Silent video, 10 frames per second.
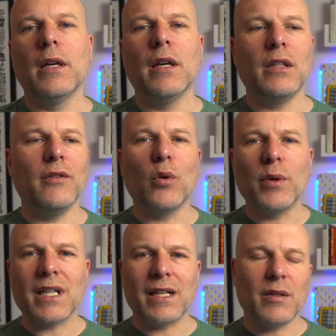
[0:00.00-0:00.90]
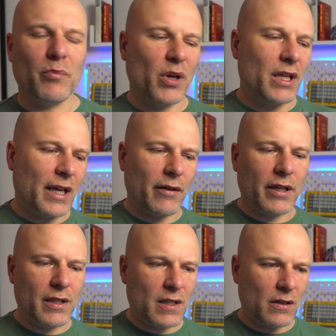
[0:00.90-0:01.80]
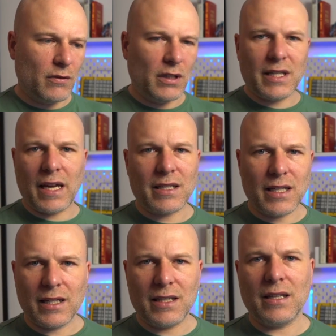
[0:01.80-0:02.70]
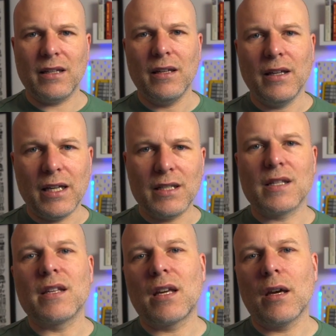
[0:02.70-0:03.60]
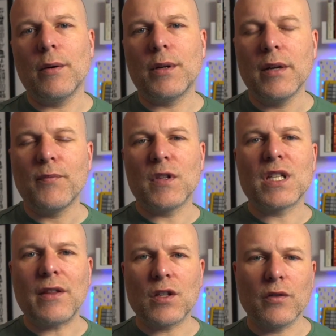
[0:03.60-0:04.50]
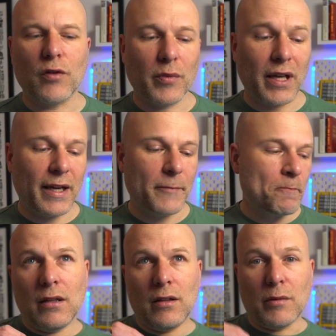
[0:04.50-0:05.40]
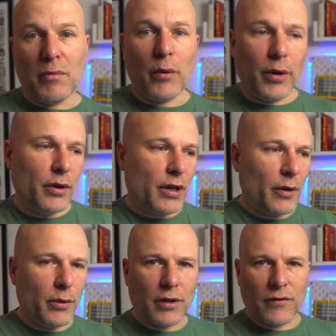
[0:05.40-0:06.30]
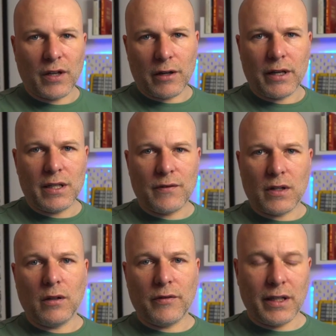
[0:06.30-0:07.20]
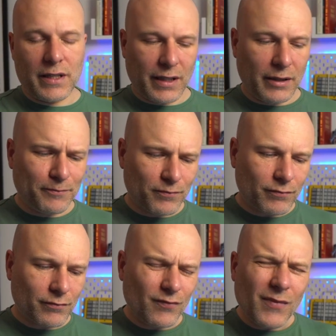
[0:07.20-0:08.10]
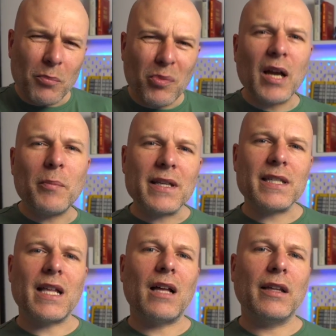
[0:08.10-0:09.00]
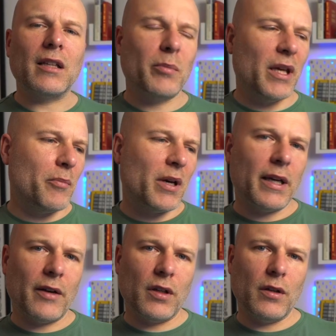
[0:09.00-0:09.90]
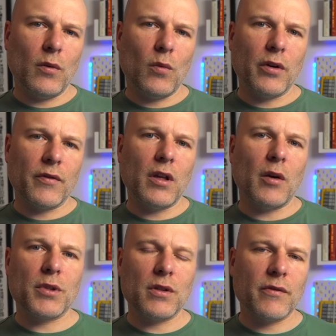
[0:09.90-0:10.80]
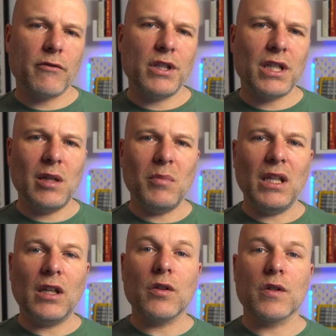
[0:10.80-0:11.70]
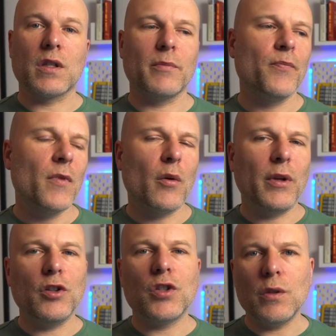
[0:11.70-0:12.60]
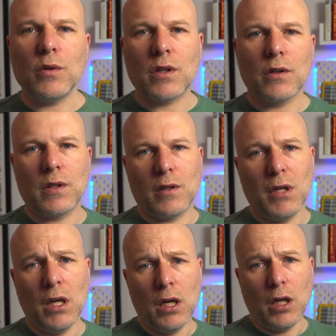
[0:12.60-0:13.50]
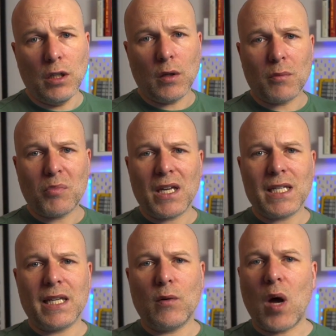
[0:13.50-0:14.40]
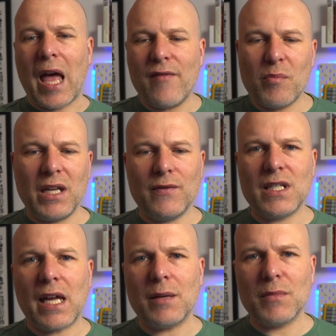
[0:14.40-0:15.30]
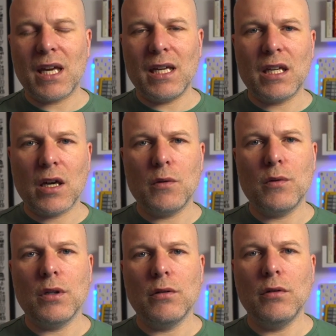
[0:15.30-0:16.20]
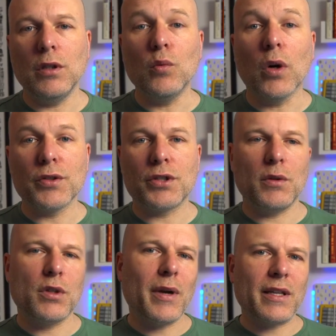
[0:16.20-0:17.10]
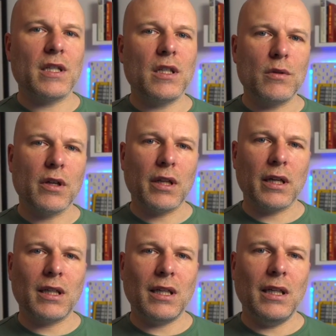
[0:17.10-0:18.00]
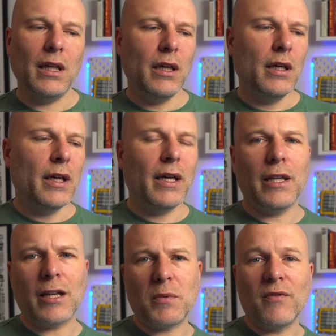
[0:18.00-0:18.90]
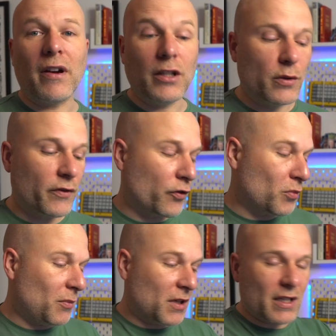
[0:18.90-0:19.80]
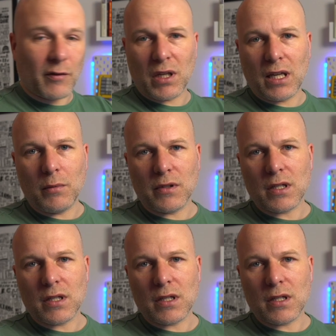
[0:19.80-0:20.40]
you've always had to break out into your text editor, into the code, and set the stuff up there. The MoErgo configurator for the Glove80 bypasses that a little bit by having one of the options for each key being custom. And when you choose custom, you can paste in whatever bit of ZMK code you want to execute on that key. And that's been very useful for me because I've been able to